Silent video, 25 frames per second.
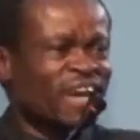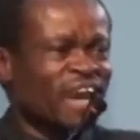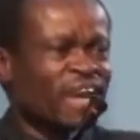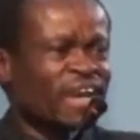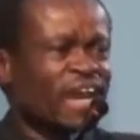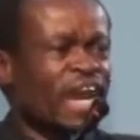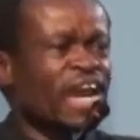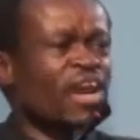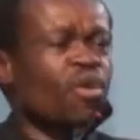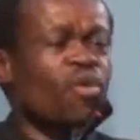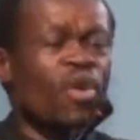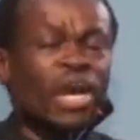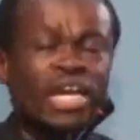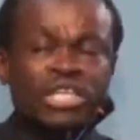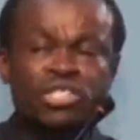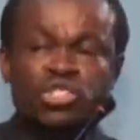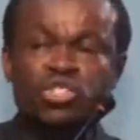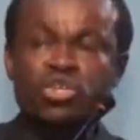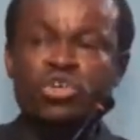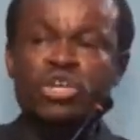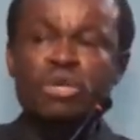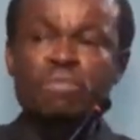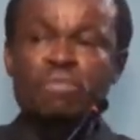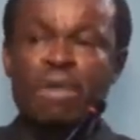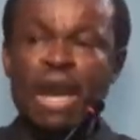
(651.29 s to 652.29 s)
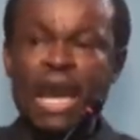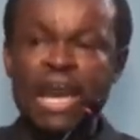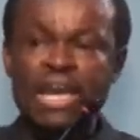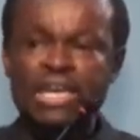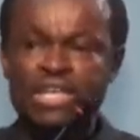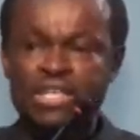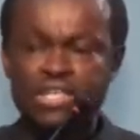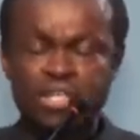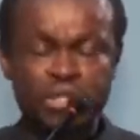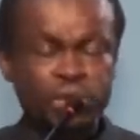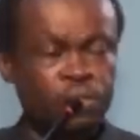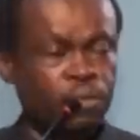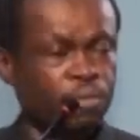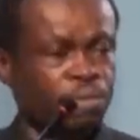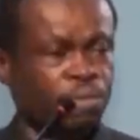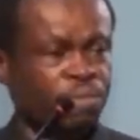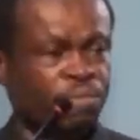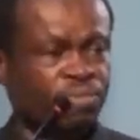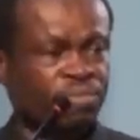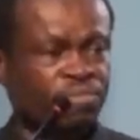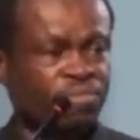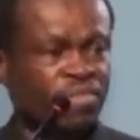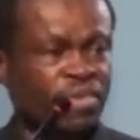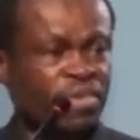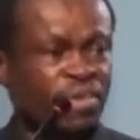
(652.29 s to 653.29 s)
And I want to remind you
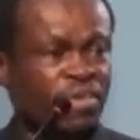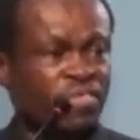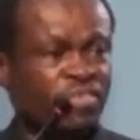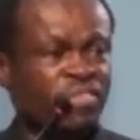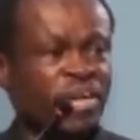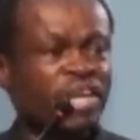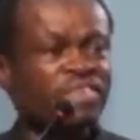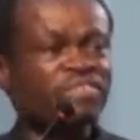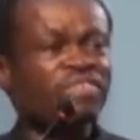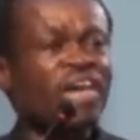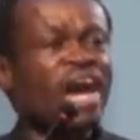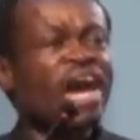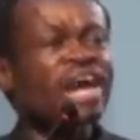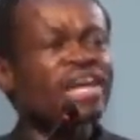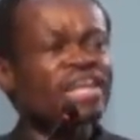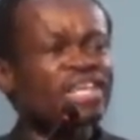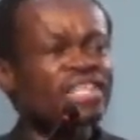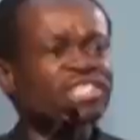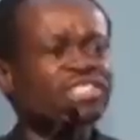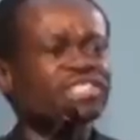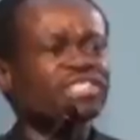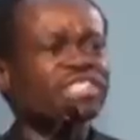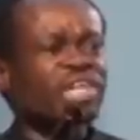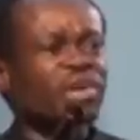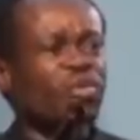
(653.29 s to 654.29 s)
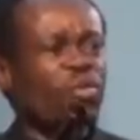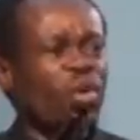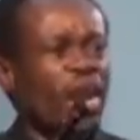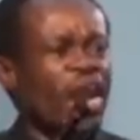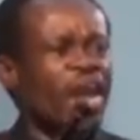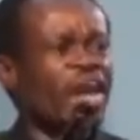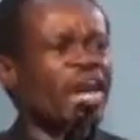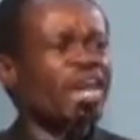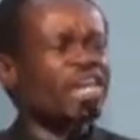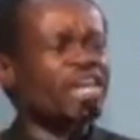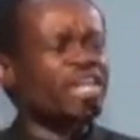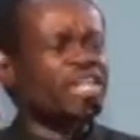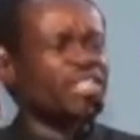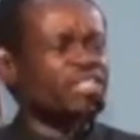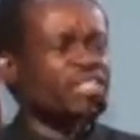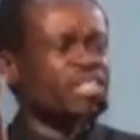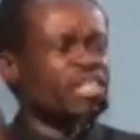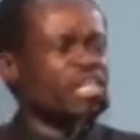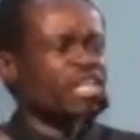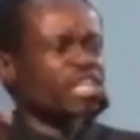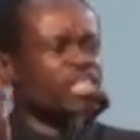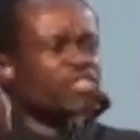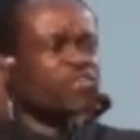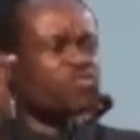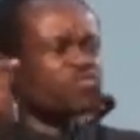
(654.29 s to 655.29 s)
that that is the way it
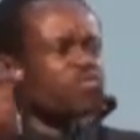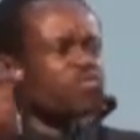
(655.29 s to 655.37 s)
is